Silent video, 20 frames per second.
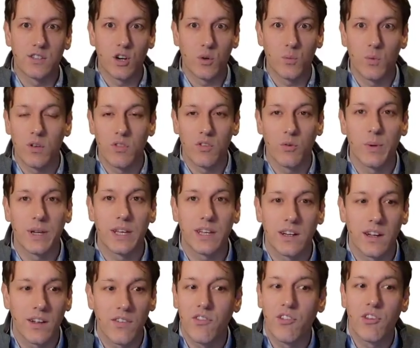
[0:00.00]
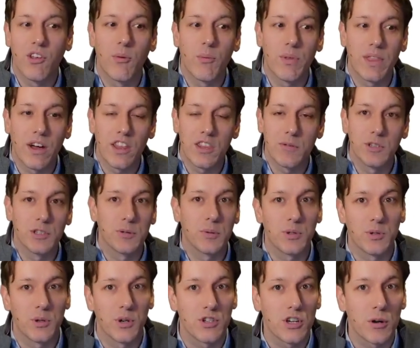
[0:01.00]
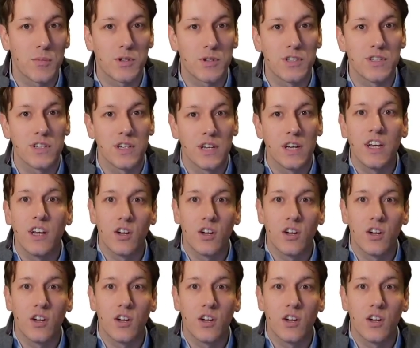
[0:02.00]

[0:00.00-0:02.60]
not one that we could answer without the multiple choice options.